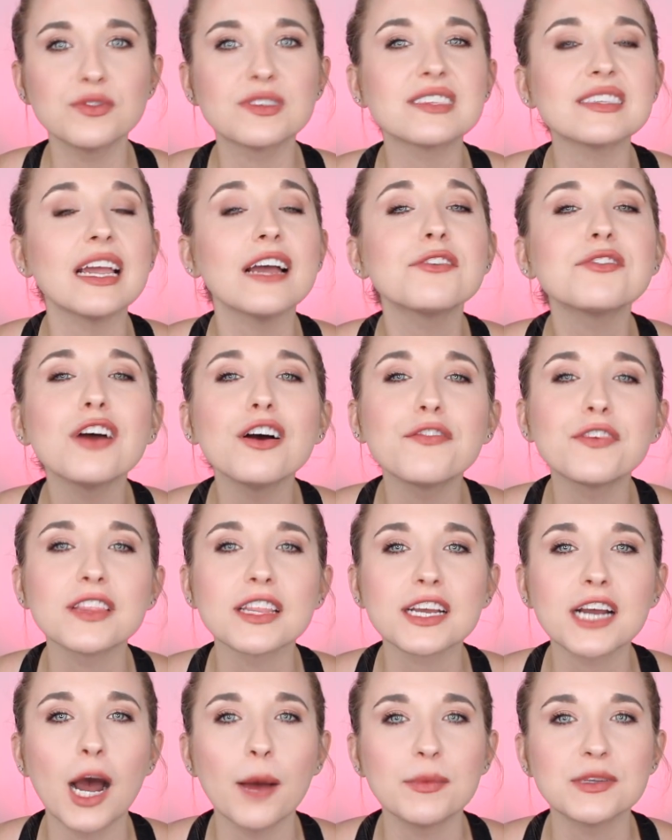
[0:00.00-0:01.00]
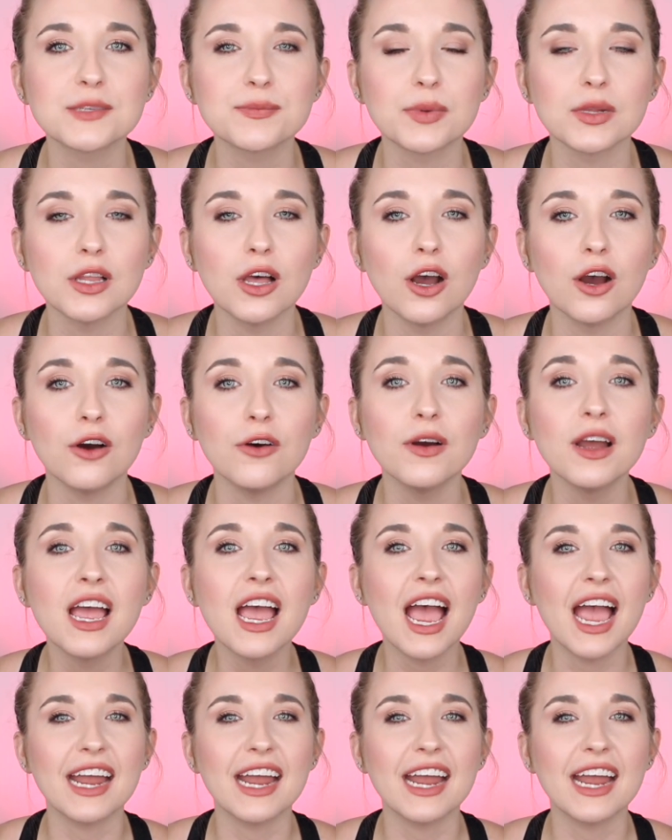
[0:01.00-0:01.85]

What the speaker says: sound off in the comments below,